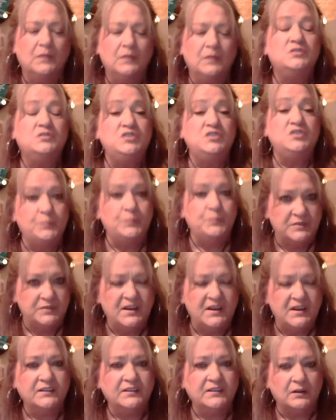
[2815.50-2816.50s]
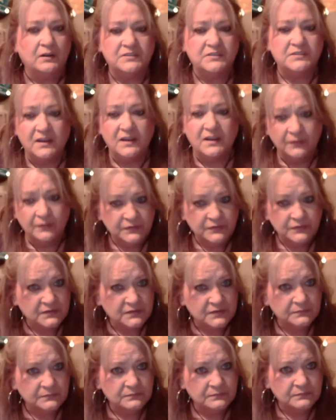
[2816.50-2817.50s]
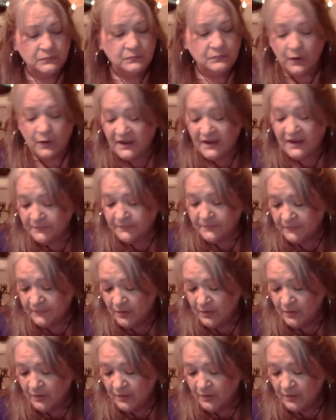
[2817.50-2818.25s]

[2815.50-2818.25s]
to protect ourselves, right?